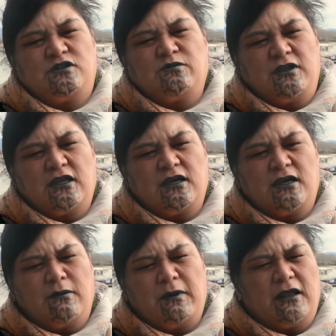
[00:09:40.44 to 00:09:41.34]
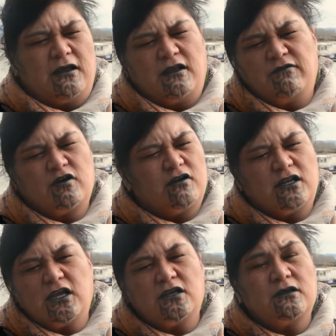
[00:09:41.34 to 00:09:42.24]
we should be thinking about it. Have you got
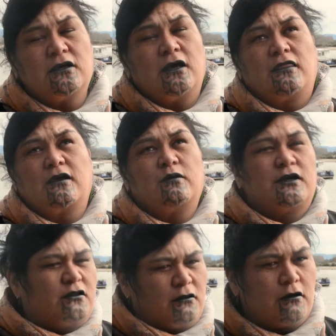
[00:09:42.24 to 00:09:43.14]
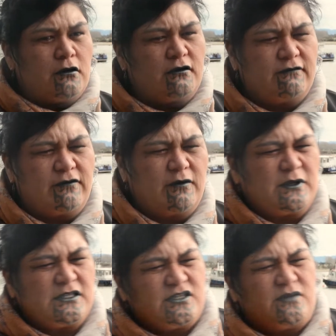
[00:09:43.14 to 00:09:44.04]
anything we could learn
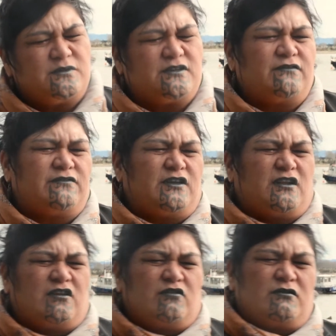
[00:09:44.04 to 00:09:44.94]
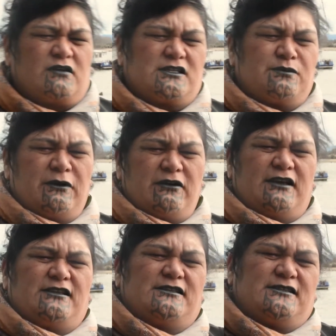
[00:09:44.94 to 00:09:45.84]
from in terms of your
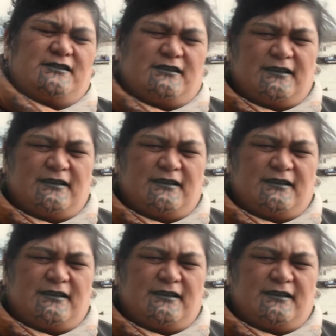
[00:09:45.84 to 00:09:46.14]
experience?